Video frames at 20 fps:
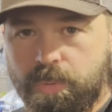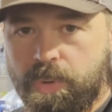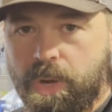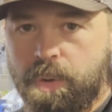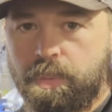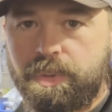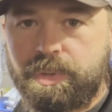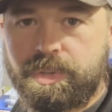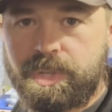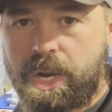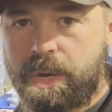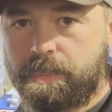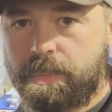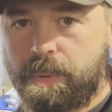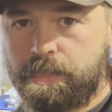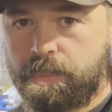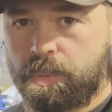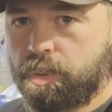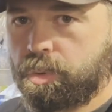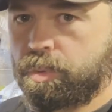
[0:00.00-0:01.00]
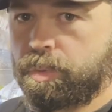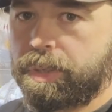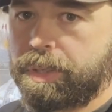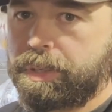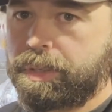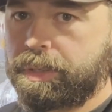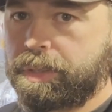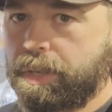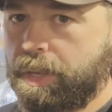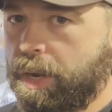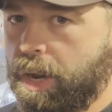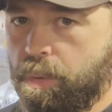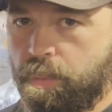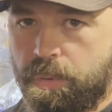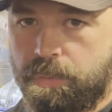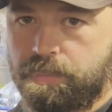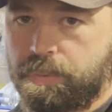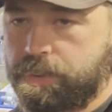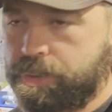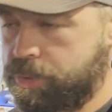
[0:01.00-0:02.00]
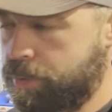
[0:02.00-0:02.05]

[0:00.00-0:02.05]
how we set them up real quick and how we fish